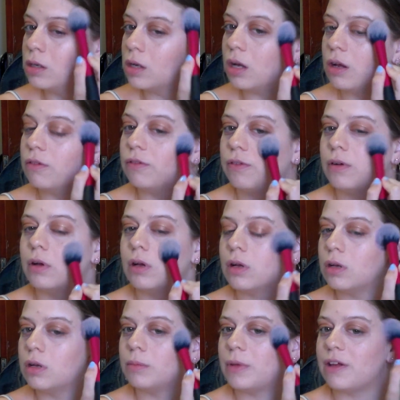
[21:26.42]
of
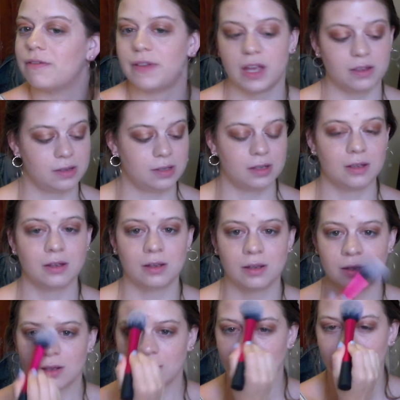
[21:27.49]
my face,
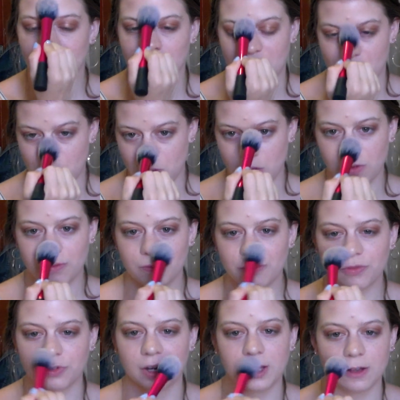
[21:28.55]
my whole
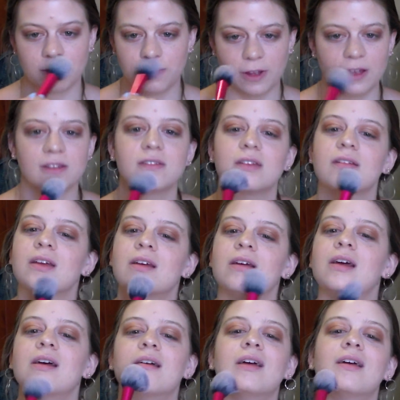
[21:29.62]
freaking face.
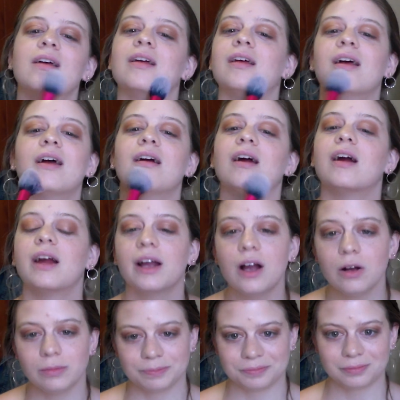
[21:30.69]
There you
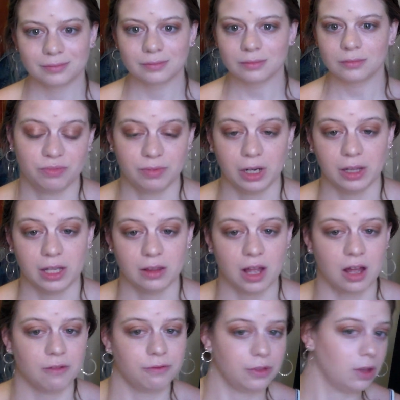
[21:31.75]
go. I really
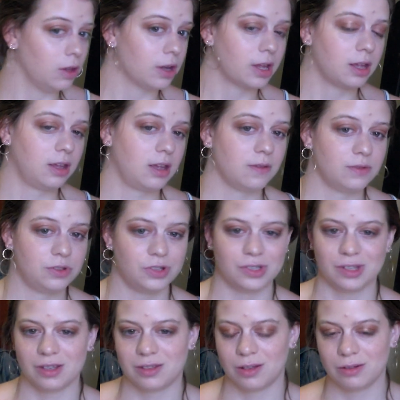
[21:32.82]
love the look it gives,
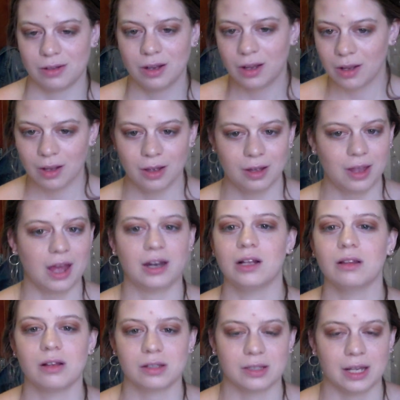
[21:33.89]
just because it, again,
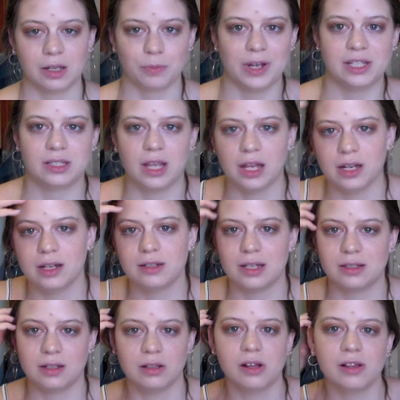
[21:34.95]
it looks like my skin. It
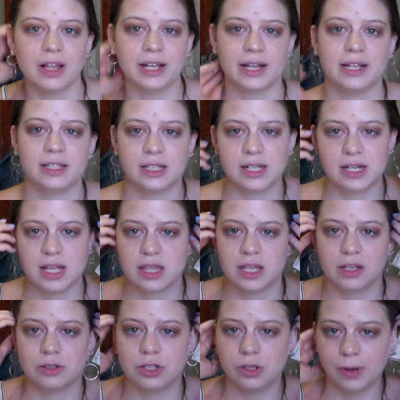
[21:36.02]
doesn't look like I did
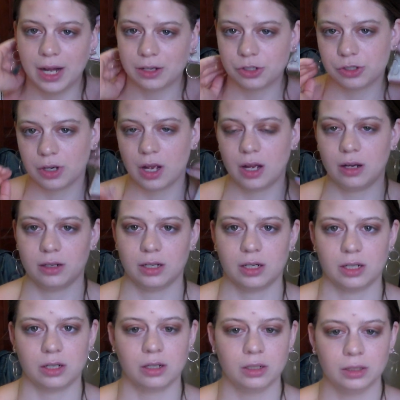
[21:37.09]
anything too extra
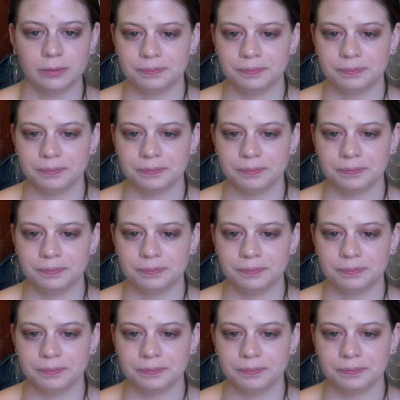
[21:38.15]
or